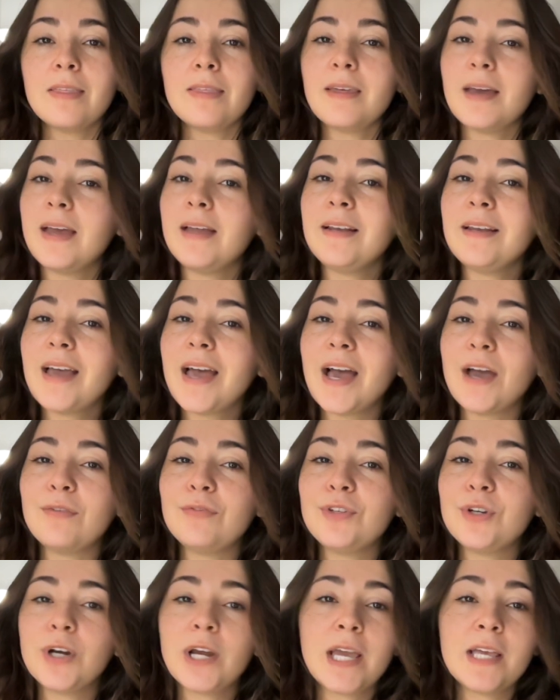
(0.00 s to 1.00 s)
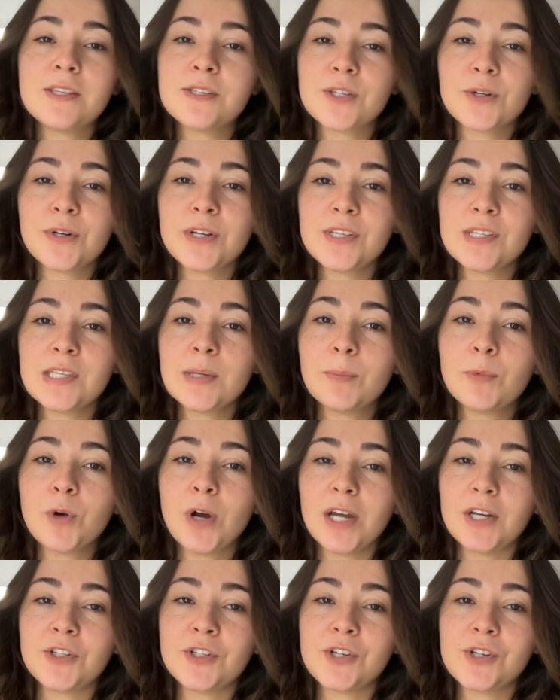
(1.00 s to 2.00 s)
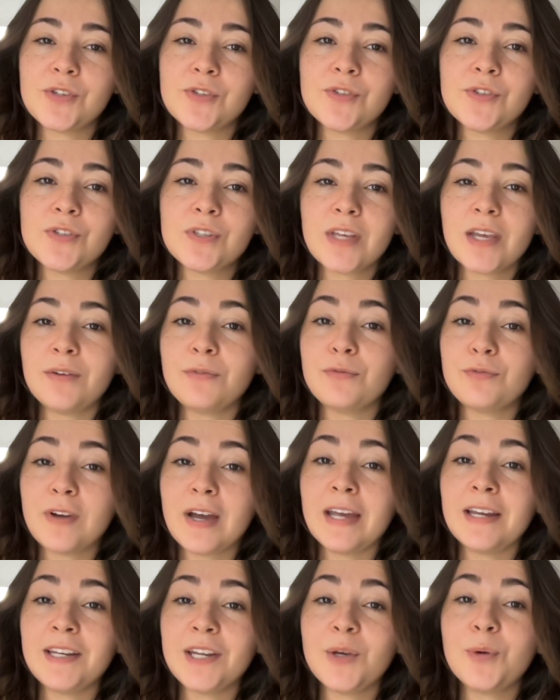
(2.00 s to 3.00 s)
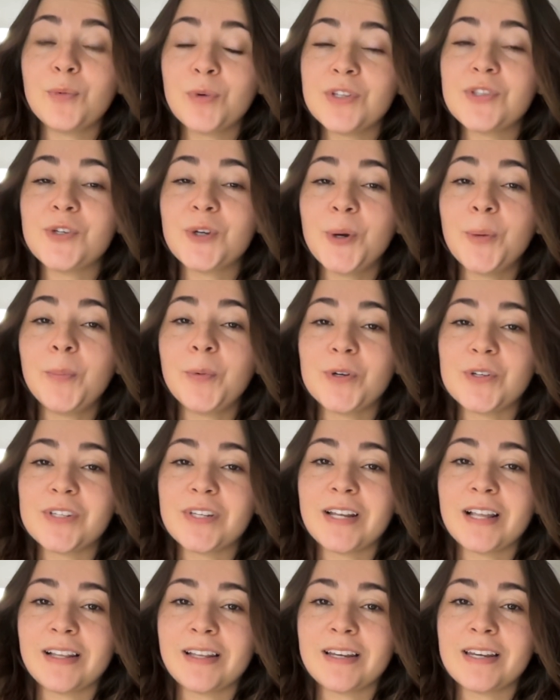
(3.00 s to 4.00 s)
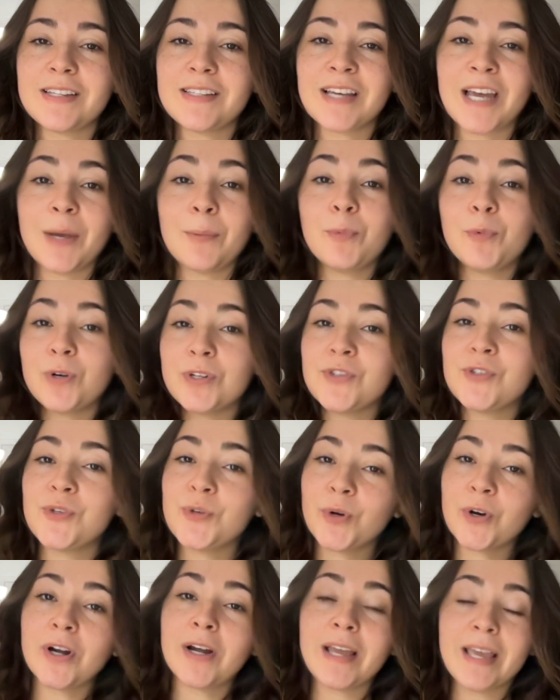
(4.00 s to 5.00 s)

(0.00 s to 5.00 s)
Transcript: Then, after answering some questions and finding what's your personality type, what's your